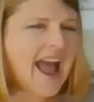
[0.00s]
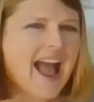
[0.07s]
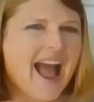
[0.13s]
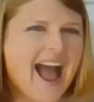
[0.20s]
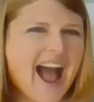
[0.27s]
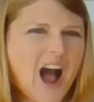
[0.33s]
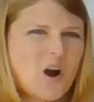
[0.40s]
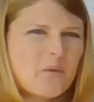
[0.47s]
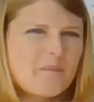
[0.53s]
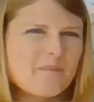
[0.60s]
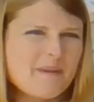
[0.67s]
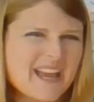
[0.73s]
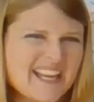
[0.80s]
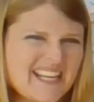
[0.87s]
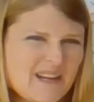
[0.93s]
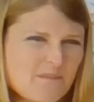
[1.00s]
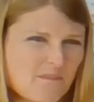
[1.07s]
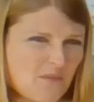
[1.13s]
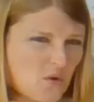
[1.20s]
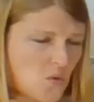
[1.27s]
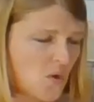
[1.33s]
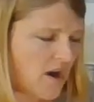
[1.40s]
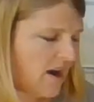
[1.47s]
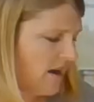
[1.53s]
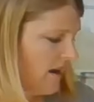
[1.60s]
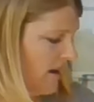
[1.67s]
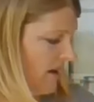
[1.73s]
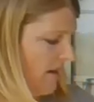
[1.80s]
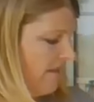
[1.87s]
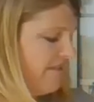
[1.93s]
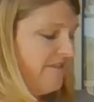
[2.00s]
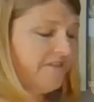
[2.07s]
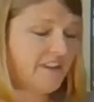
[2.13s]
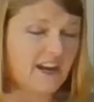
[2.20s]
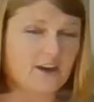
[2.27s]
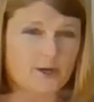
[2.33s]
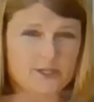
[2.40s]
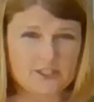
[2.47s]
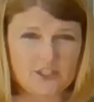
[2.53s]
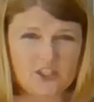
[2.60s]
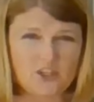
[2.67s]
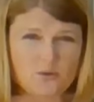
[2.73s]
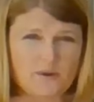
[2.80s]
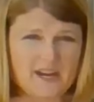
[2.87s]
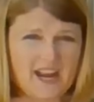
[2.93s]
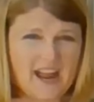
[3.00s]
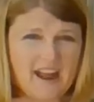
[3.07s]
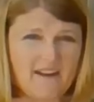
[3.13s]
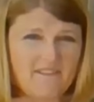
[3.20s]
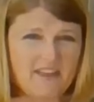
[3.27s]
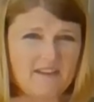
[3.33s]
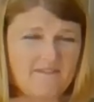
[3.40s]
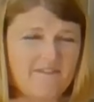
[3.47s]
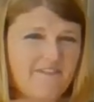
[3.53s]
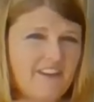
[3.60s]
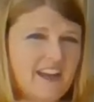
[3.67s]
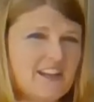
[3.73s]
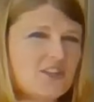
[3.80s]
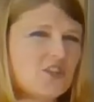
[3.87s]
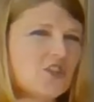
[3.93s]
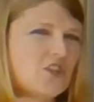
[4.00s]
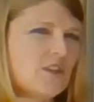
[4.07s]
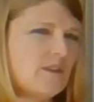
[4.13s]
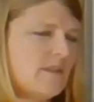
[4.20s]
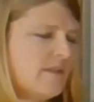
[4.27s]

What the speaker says: How many more ferrets do we have than fish?